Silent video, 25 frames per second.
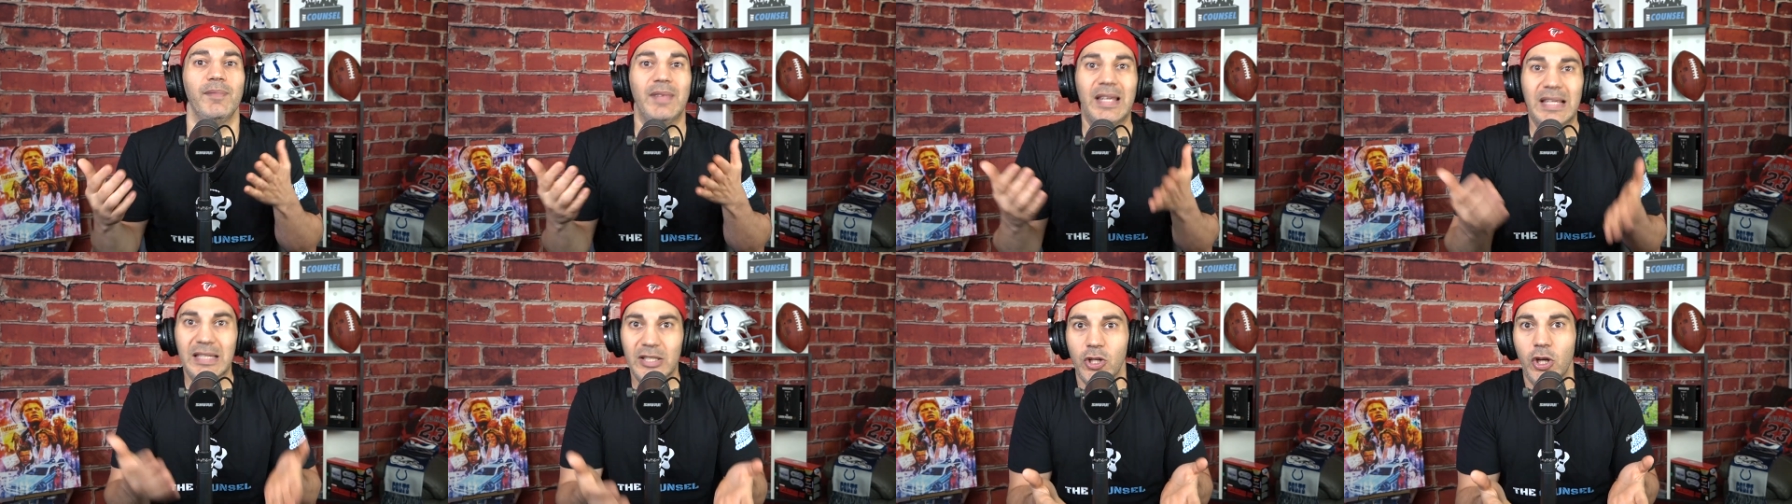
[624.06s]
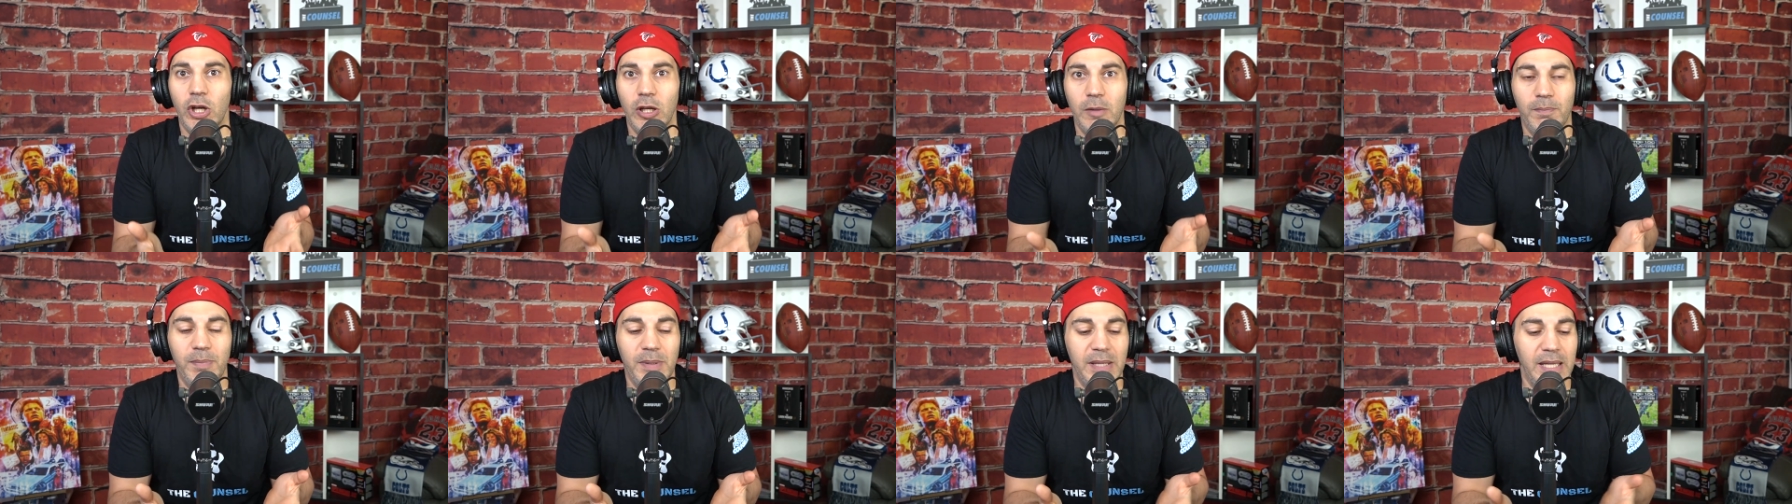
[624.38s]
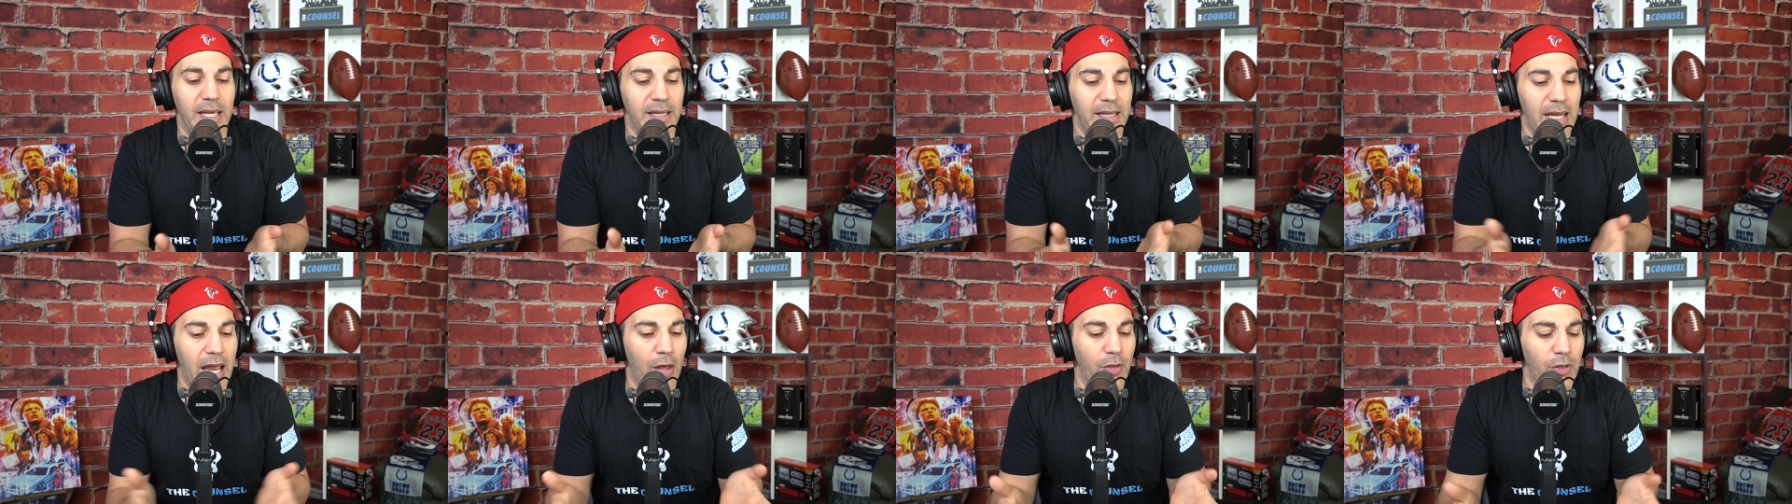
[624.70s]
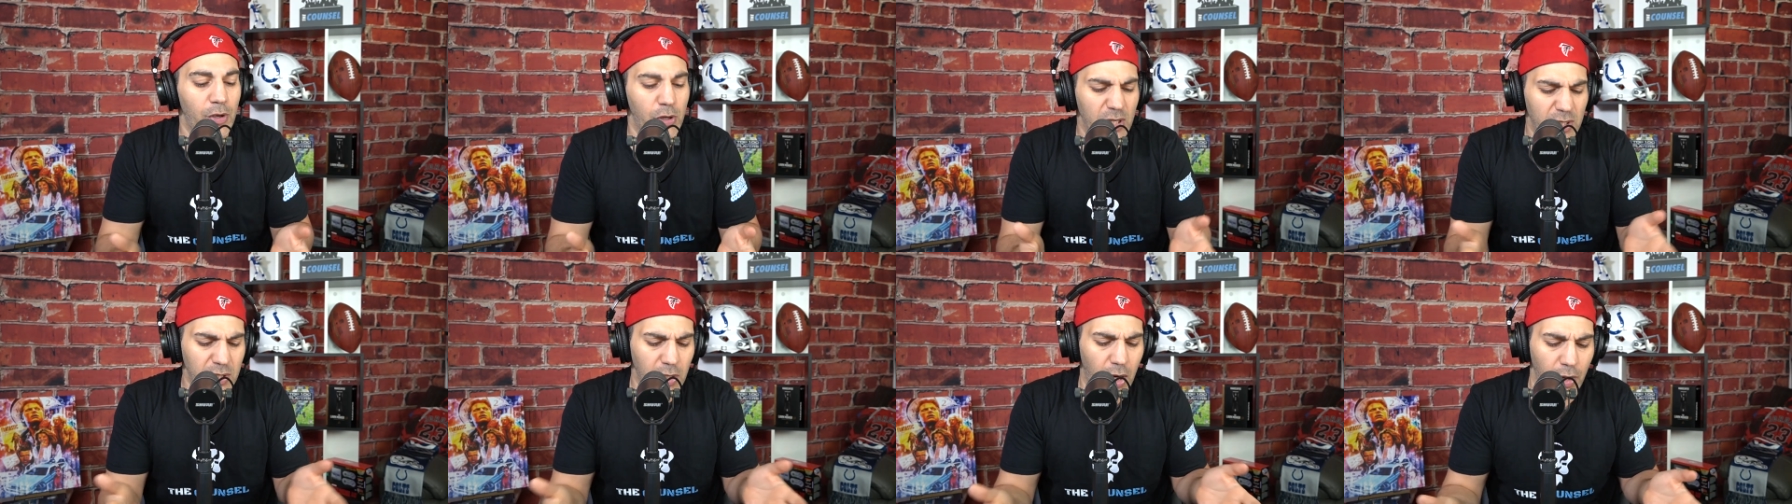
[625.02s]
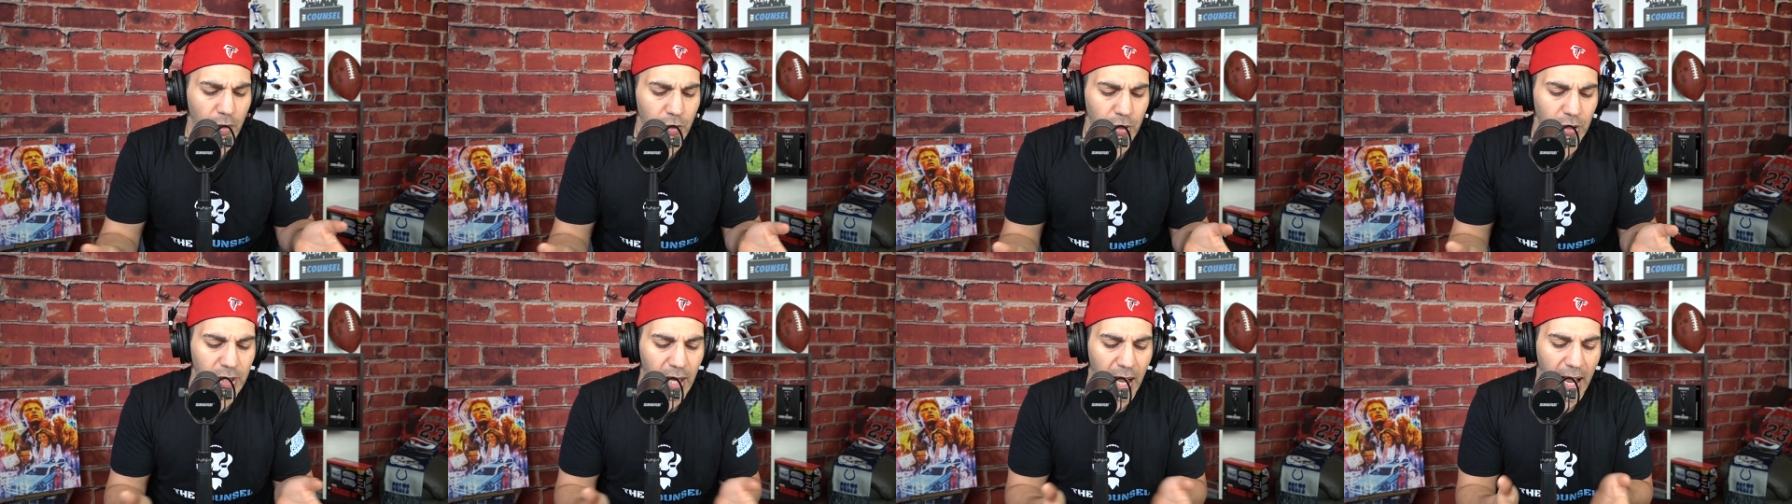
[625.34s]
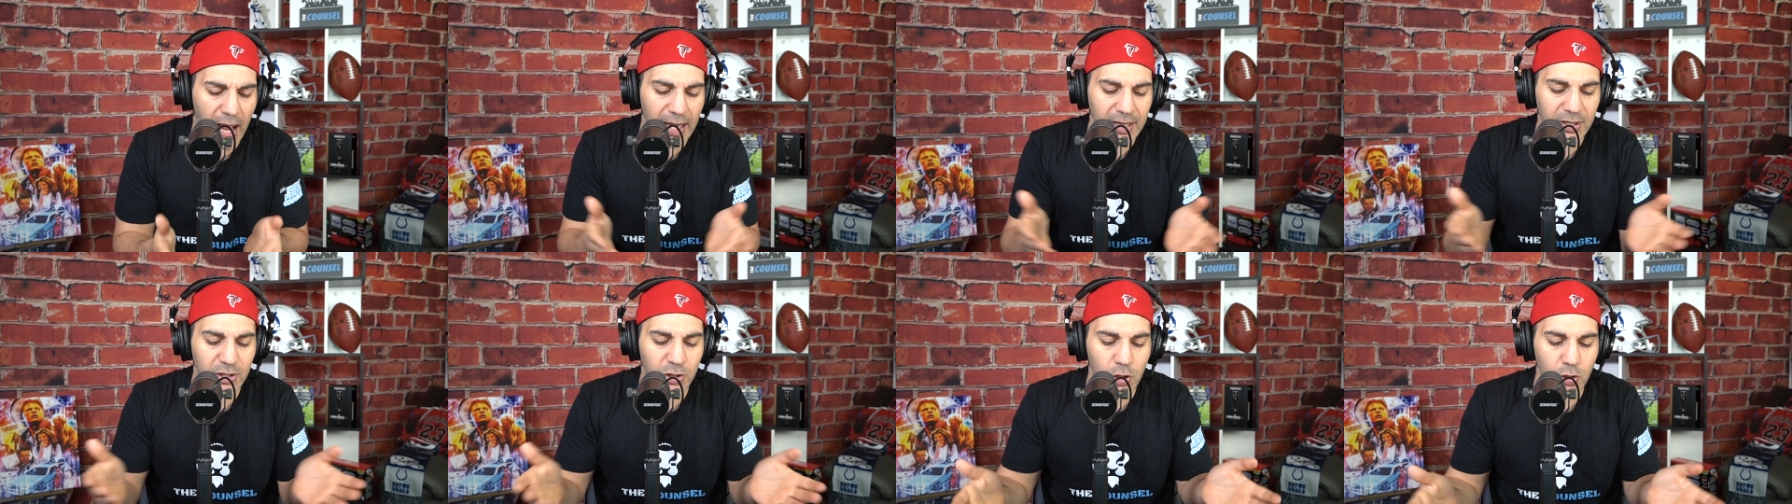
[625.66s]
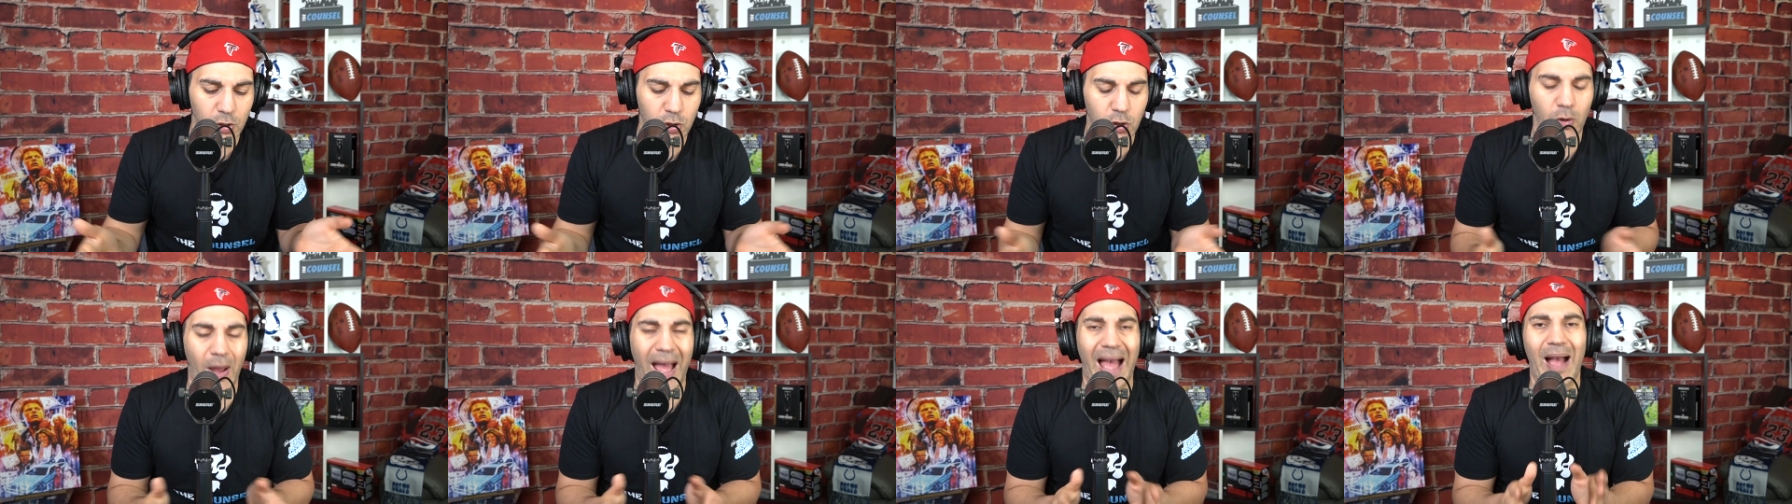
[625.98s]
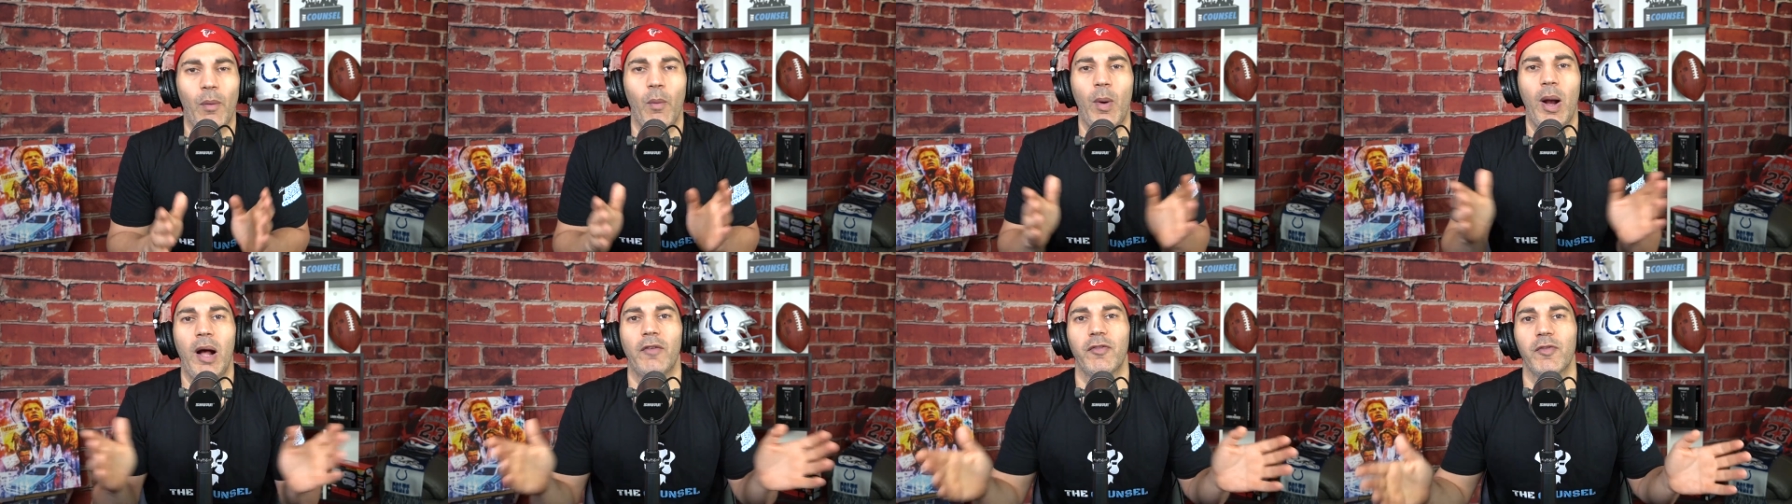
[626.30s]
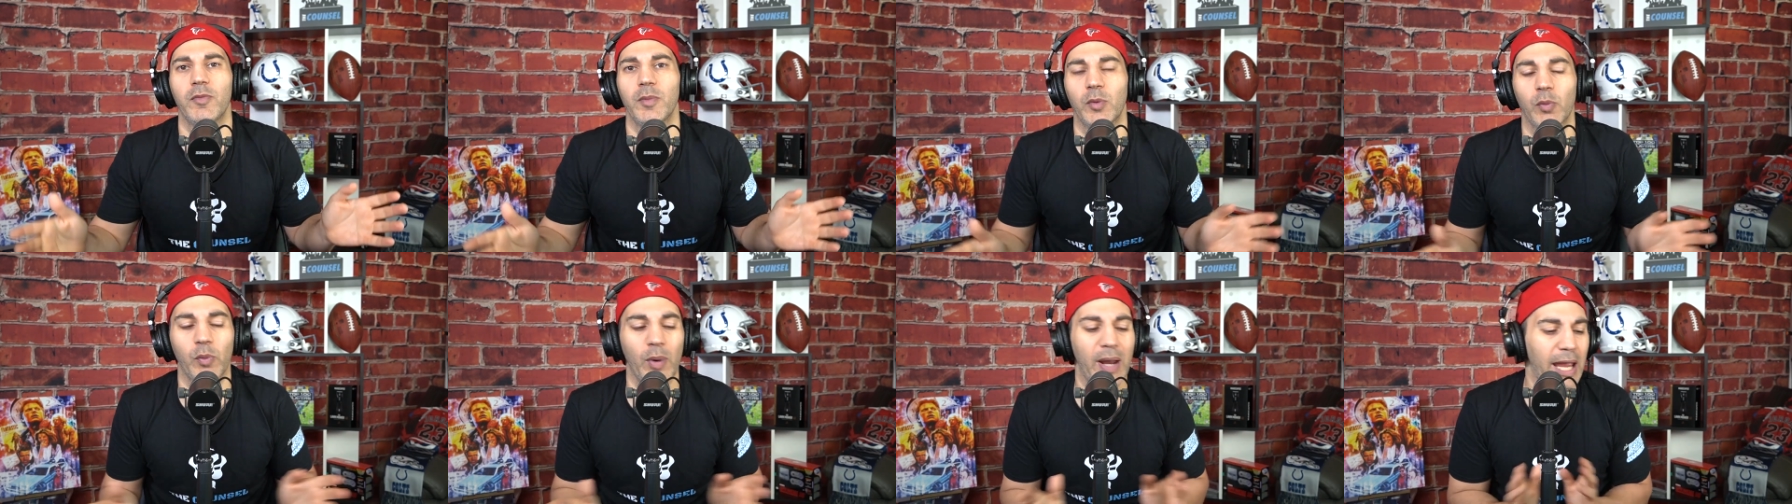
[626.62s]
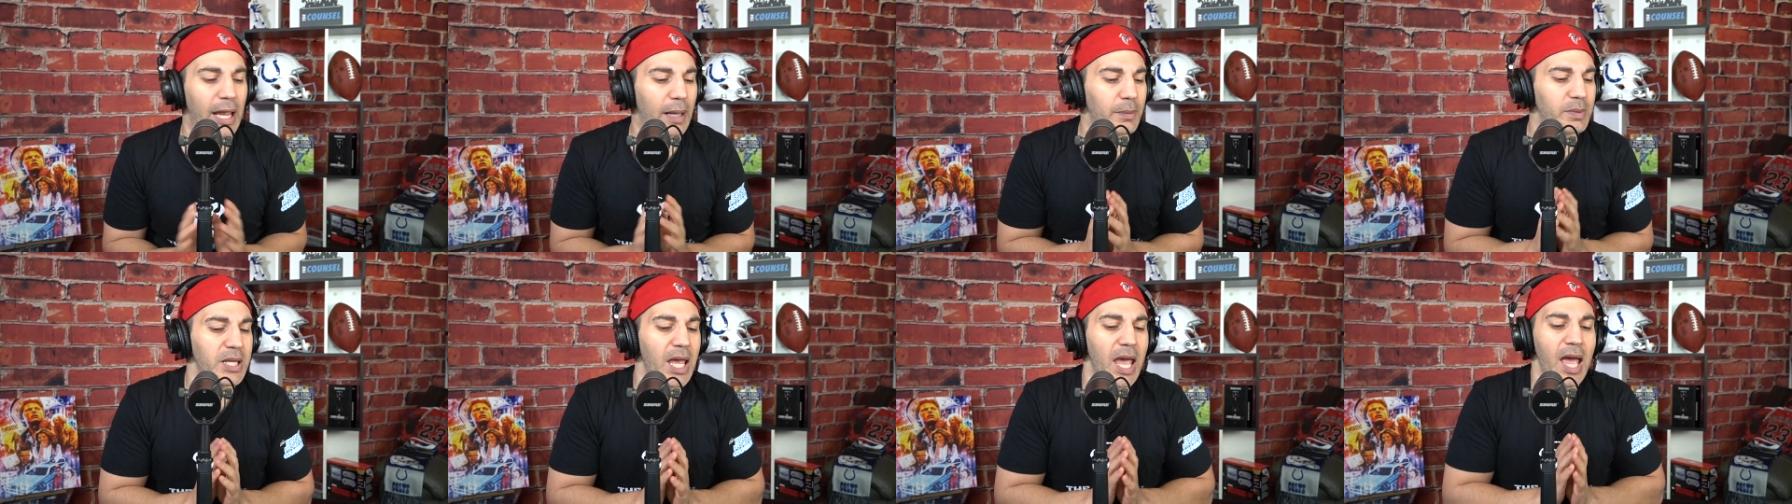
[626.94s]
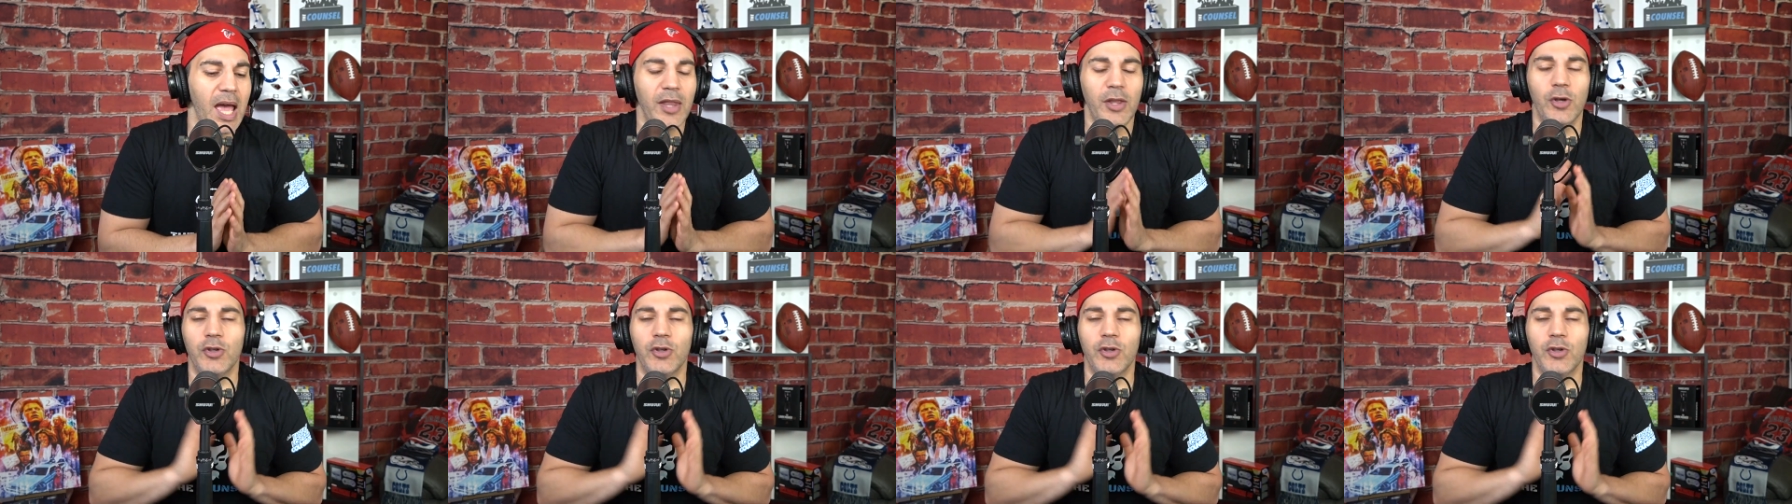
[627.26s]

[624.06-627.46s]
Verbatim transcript: This could be it. Now there is other guys, Tutu Atwell from the Rams.